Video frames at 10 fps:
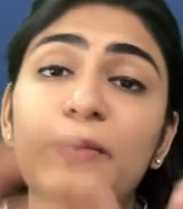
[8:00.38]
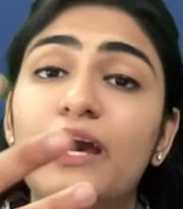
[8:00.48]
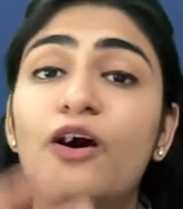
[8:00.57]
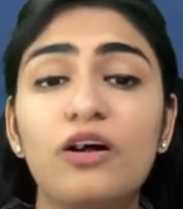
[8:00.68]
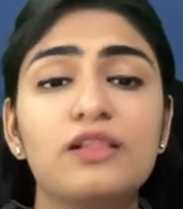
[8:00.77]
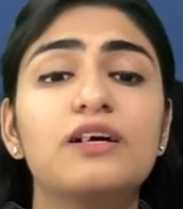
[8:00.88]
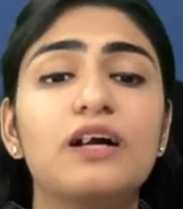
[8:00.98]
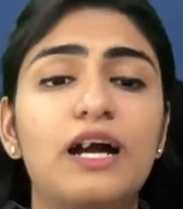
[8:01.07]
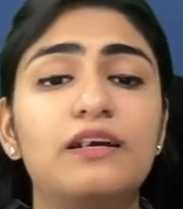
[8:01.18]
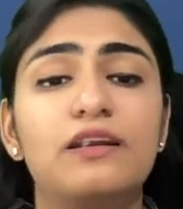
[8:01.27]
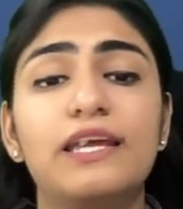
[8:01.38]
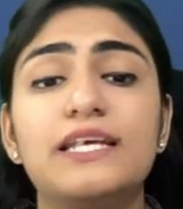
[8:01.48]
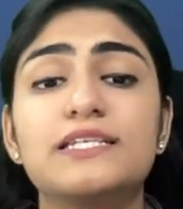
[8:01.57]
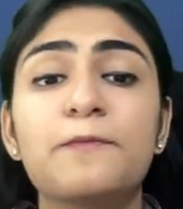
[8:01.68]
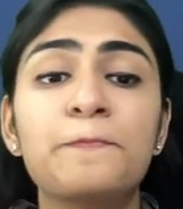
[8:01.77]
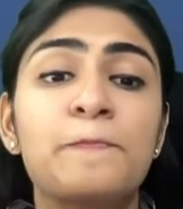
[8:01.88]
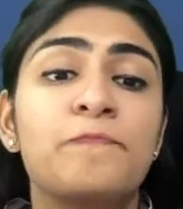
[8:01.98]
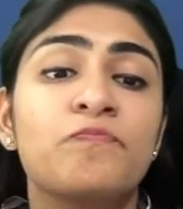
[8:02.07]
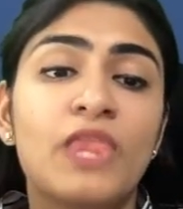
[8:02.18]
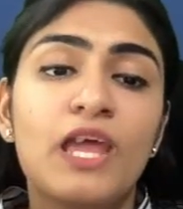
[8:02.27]
by all the countries,
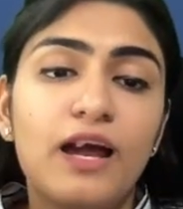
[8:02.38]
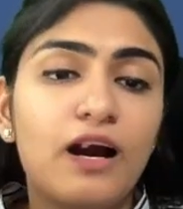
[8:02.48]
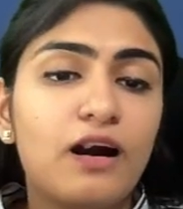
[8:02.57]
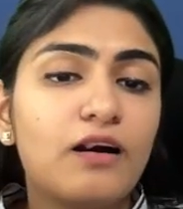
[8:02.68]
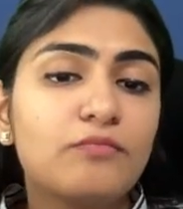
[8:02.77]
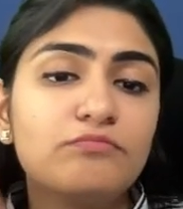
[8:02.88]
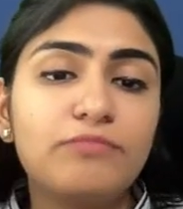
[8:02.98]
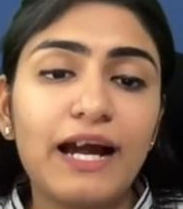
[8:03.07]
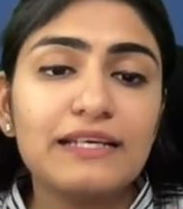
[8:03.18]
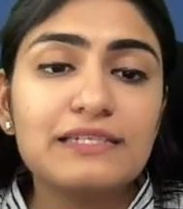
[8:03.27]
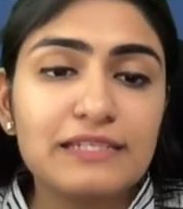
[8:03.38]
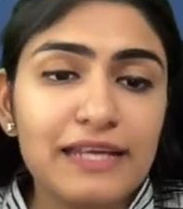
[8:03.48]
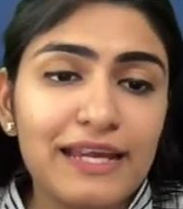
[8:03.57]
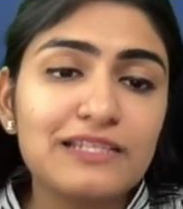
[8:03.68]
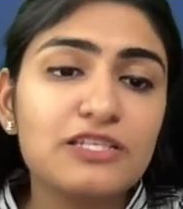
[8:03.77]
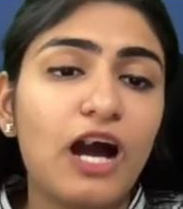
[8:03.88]
by states,